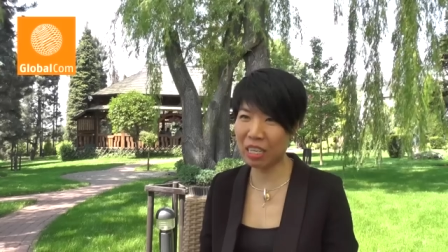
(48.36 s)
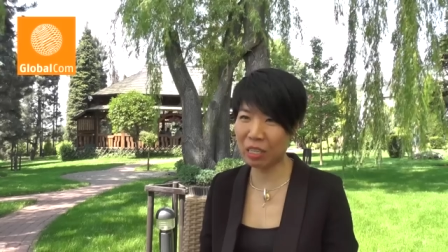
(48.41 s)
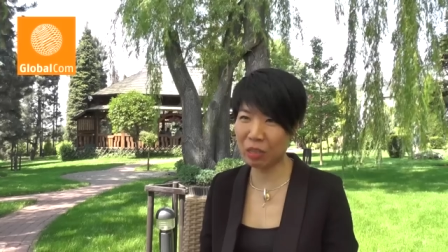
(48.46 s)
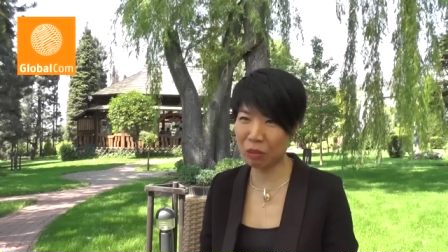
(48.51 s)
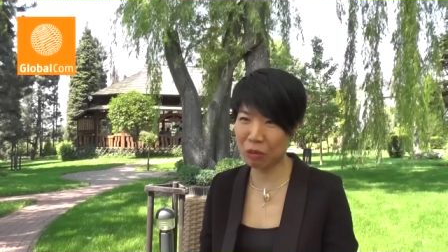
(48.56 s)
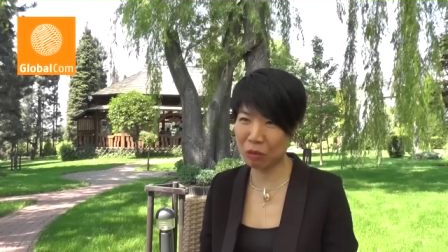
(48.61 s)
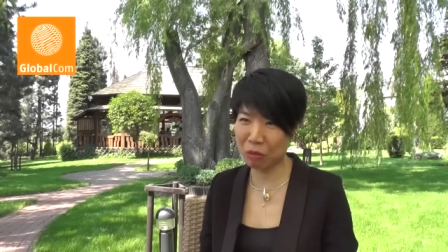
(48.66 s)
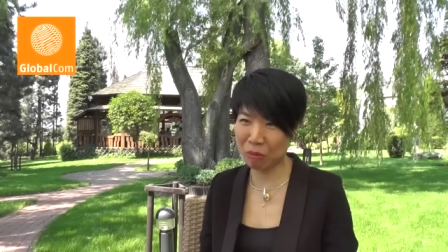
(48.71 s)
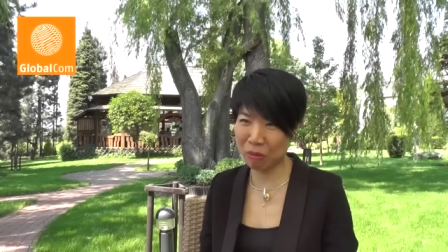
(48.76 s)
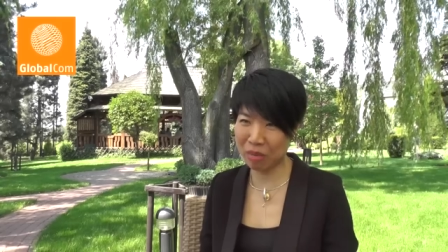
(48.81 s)
in
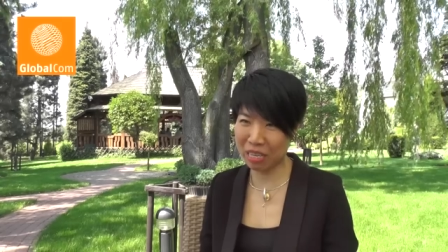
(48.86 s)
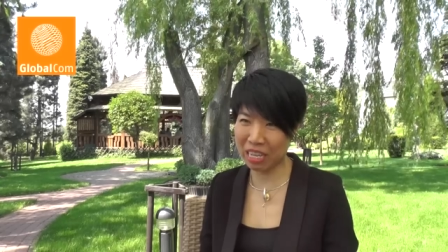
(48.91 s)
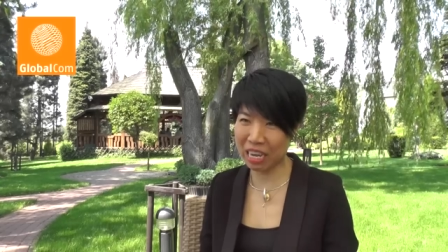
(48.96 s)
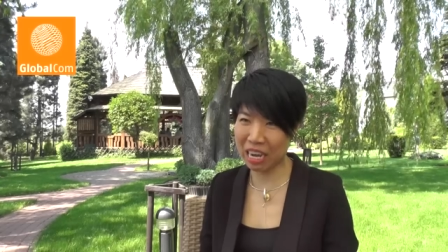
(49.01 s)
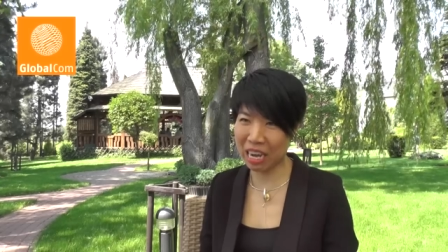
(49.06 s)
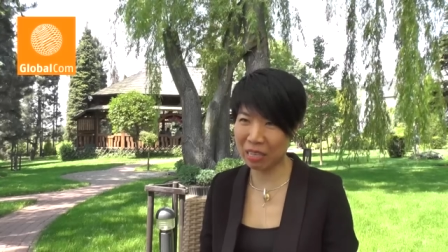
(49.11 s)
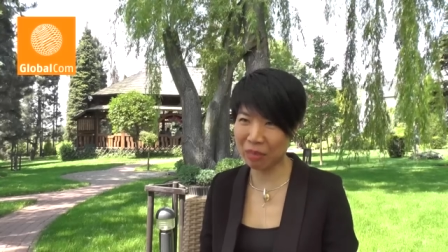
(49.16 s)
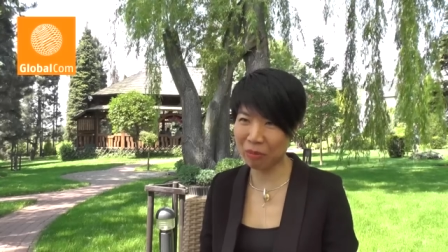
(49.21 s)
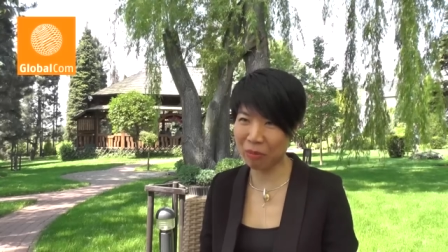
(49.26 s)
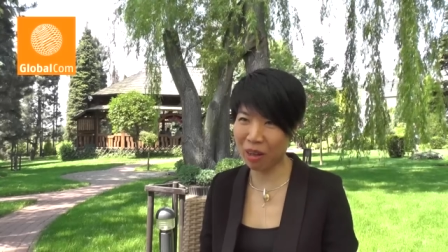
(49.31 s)
social media
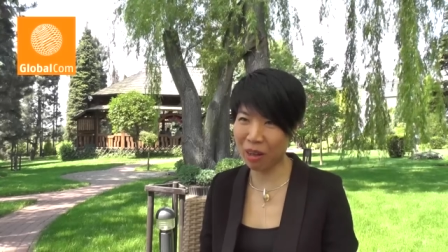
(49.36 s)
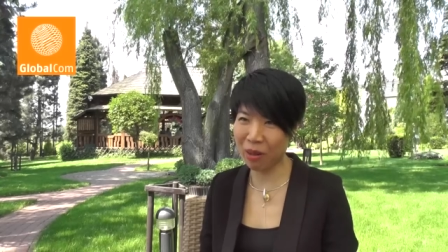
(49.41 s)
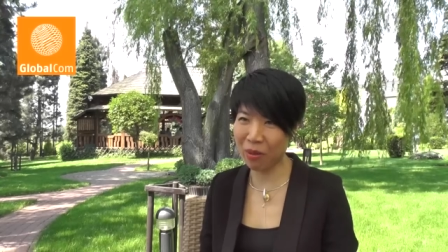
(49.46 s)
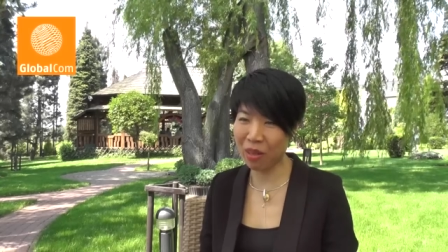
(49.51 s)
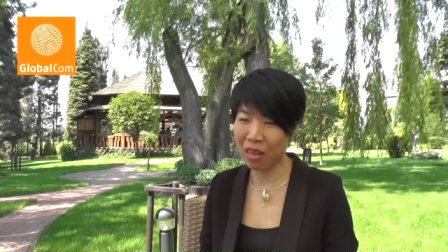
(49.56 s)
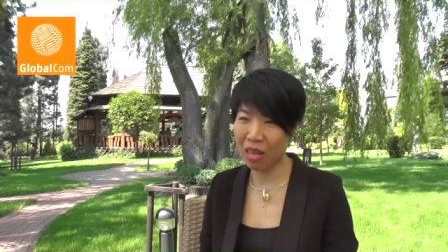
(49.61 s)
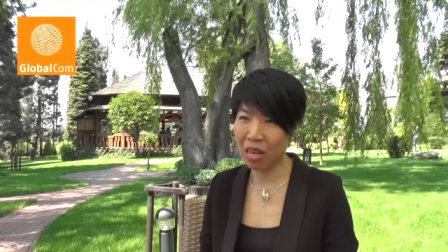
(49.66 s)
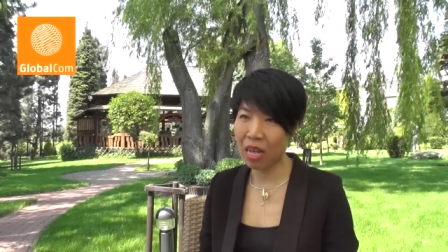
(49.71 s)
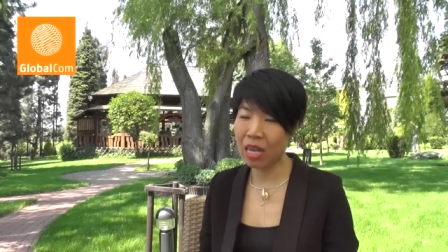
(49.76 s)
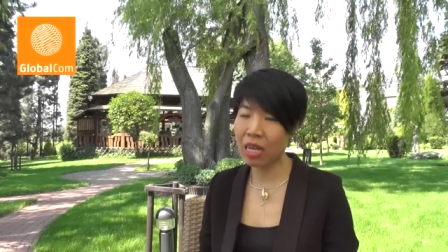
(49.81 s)
as well,
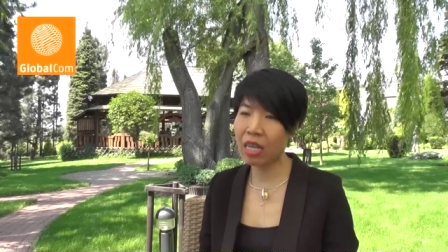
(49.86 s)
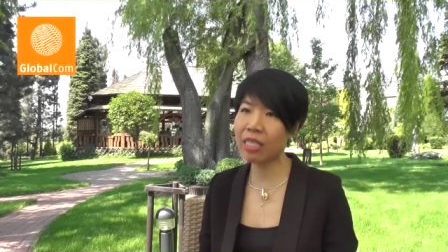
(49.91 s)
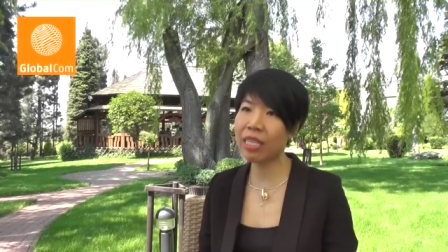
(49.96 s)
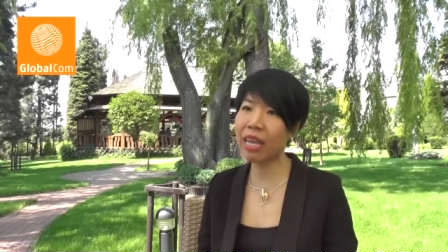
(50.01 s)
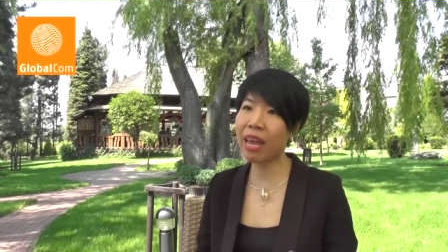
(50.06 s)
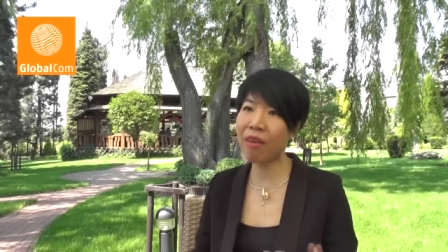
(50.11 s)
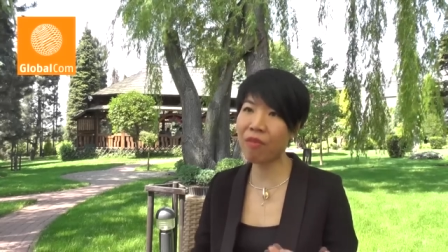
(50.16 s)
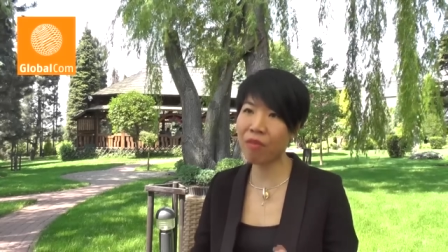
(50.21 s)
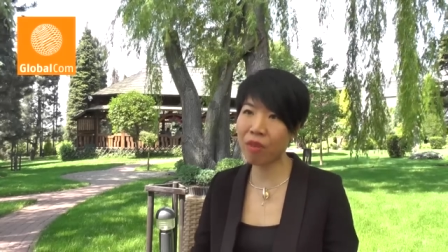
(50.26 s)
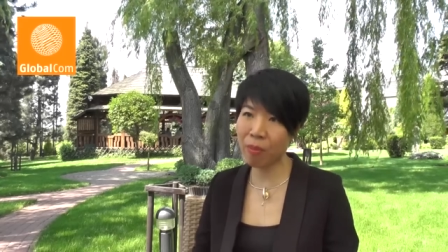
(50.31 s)
because
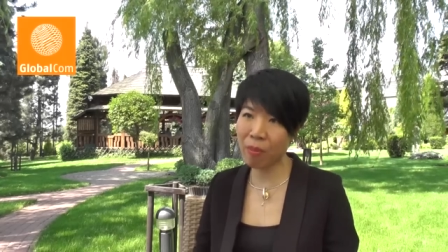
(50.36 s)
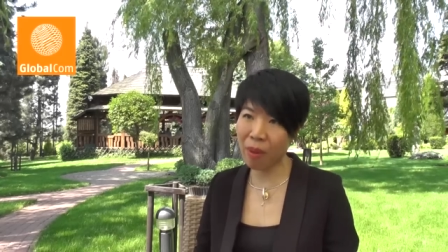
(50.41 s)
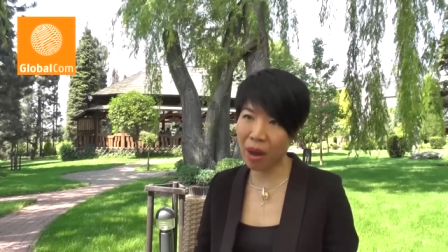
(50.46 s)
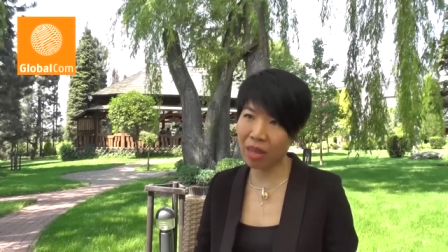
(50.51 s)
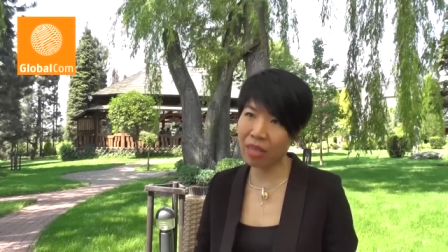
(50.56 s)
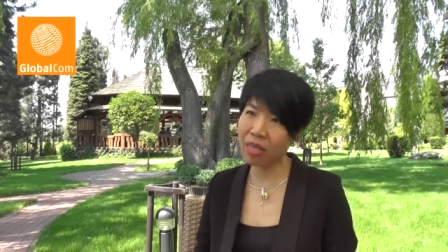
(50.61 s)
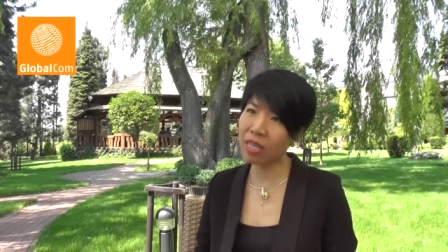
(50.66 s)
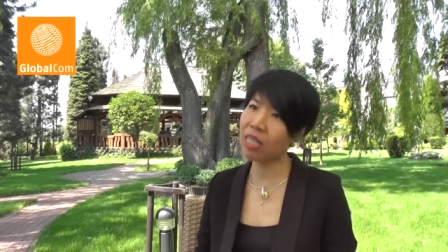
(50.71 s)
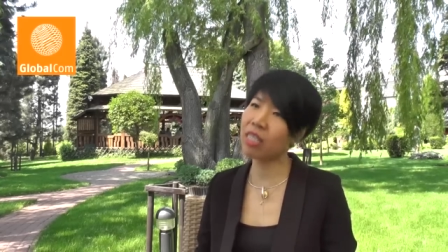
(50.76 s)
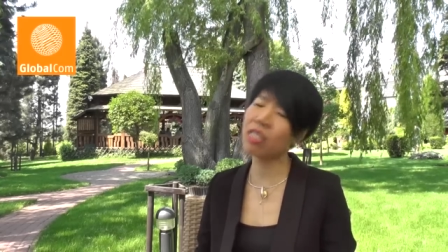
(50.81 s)

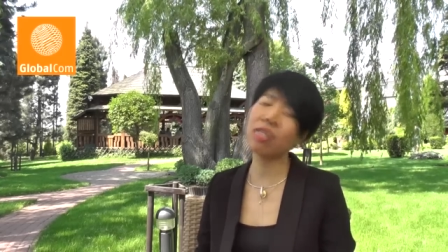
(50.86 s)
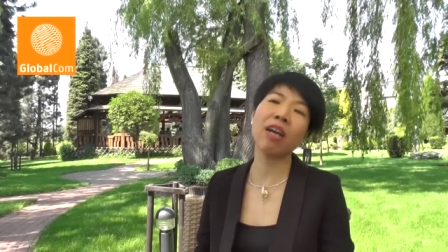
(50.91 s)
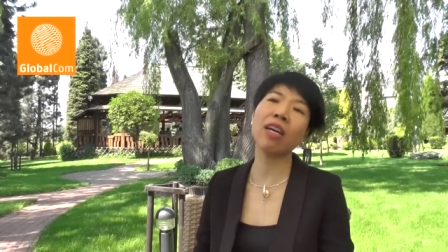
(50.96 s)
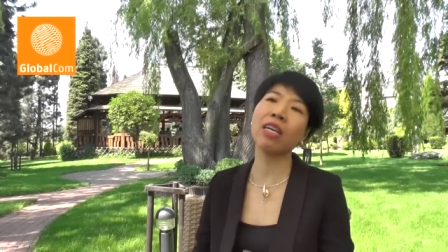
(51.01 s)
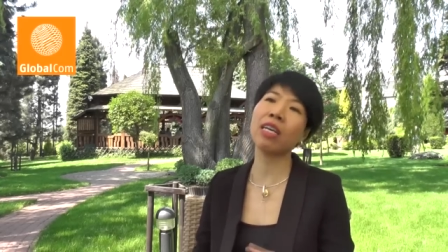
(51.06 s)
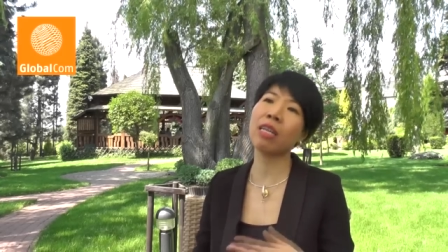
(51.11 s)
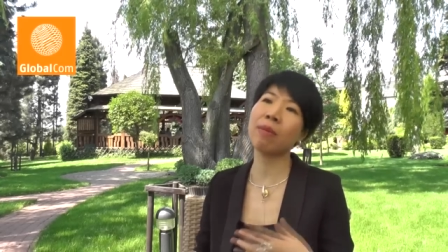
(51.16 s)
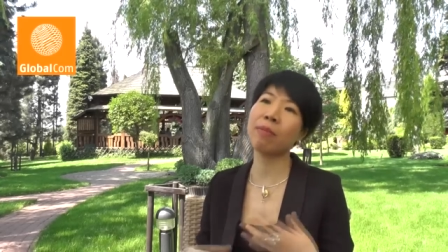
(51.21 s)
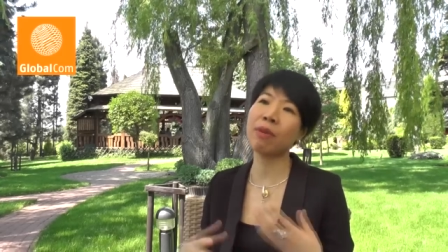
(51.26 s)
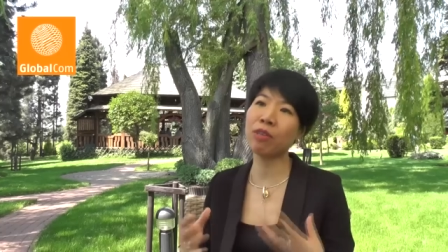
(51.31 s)
everybody is
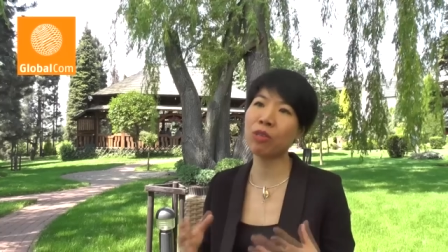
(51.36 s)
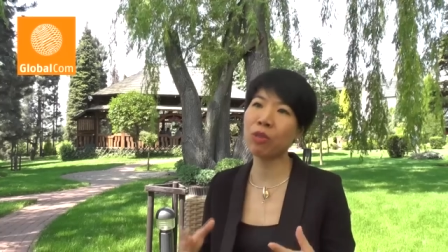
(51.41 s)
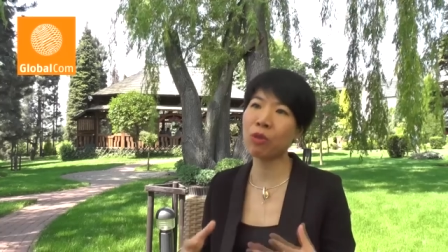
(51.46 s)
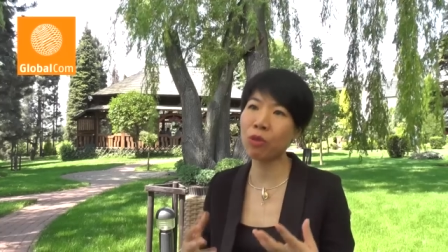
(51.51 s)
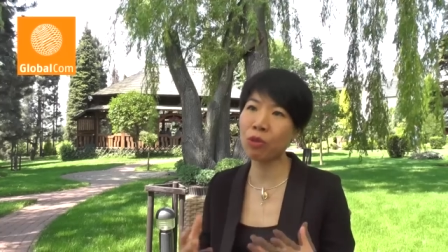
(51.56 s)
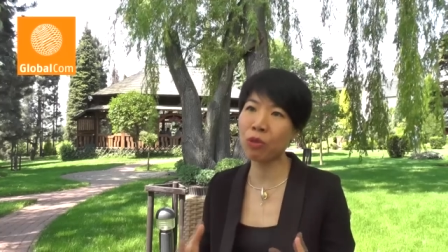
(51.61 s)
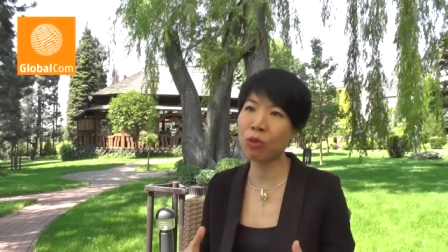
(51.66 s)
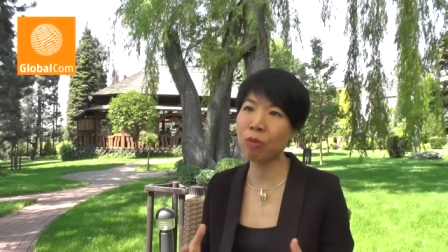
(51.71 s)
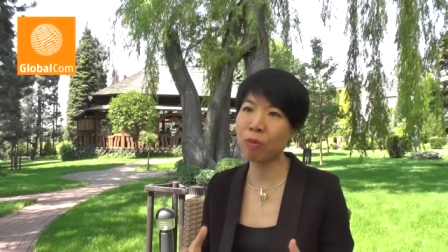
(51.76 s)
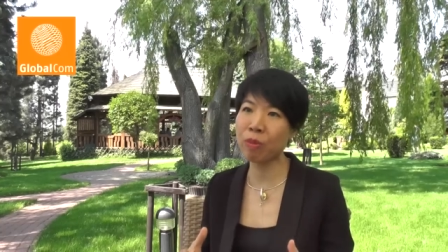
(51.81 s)
talking about
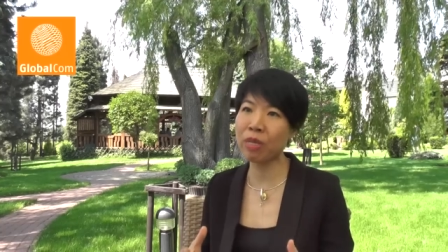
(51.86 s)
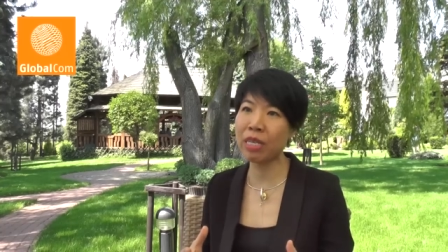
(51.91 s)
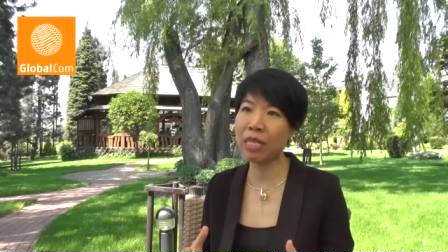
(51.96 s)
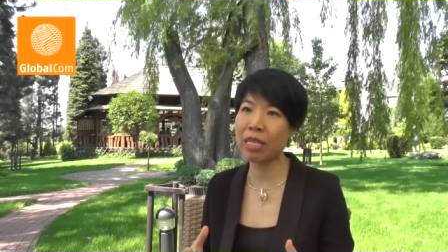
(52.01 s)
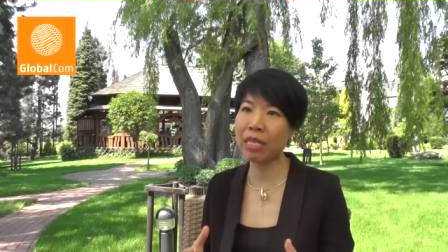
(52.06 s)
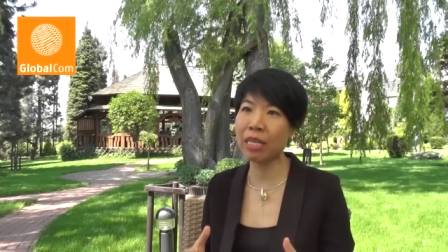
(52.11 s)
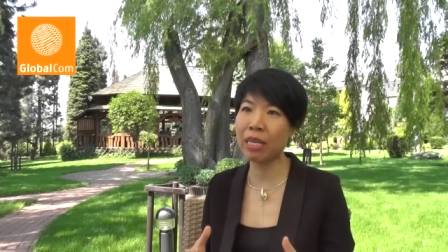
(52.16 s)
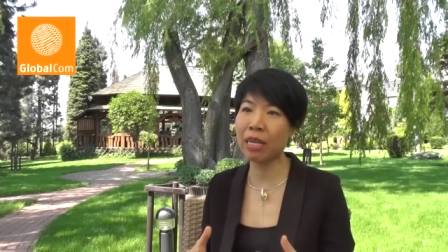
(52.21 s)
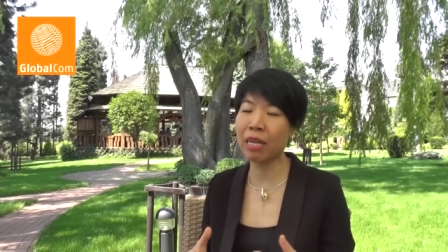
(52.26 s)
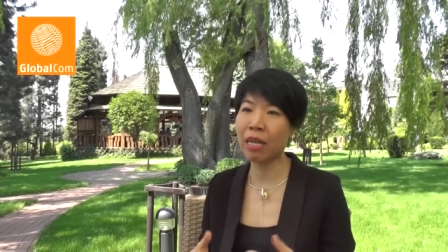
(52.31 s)
social
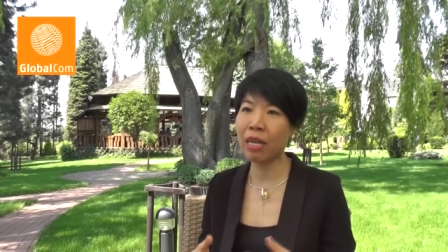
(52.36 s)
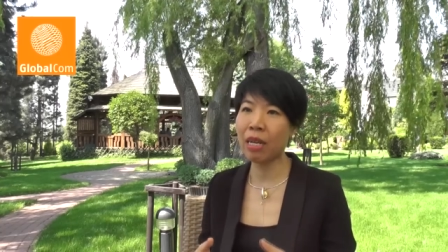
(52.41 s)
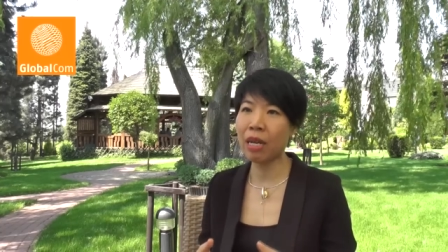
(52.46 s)
media.